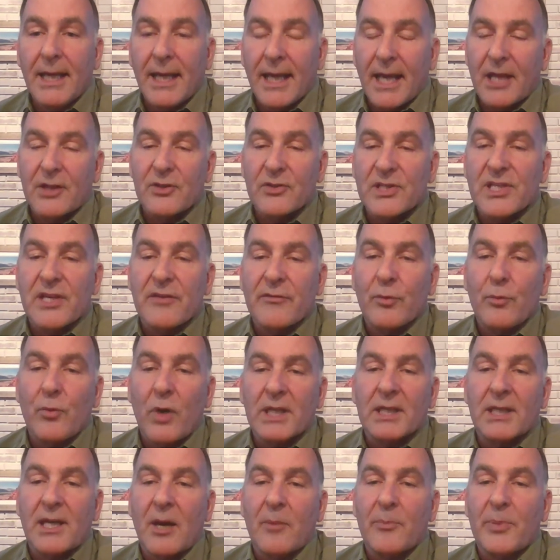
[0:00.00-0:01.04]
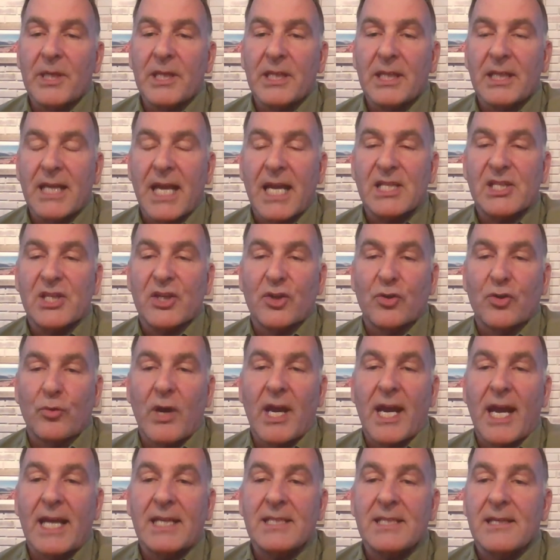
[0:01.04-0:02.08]
And there's even one company that has a
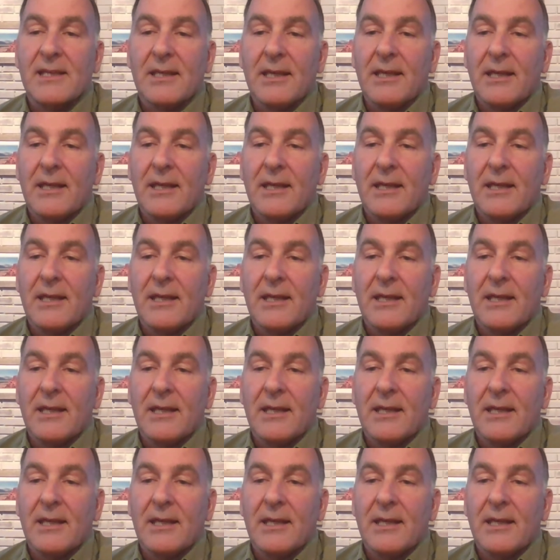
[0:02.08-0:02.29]
grant.